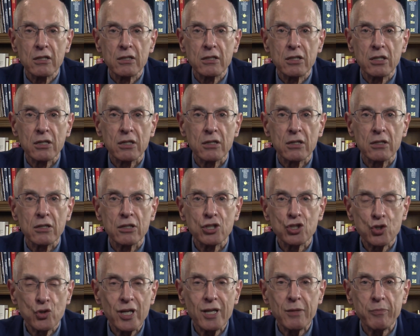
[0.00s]
to
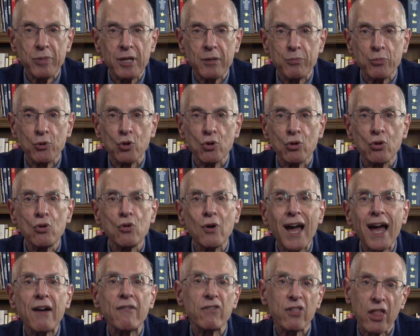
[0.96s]
treat people who
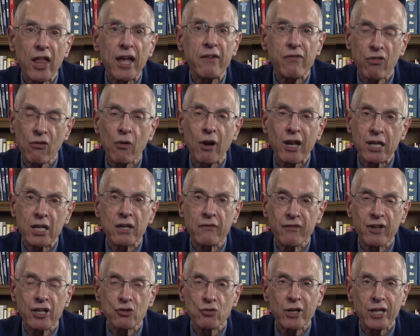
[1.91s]
have life-threatening
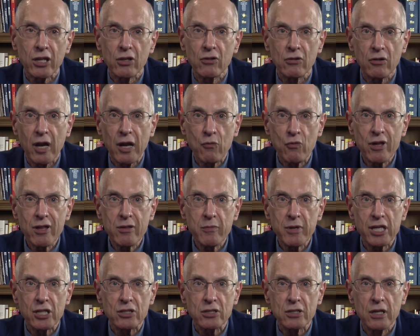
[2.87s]
ventricular
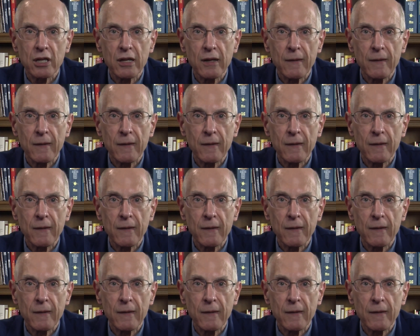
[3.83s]
arrhythmias.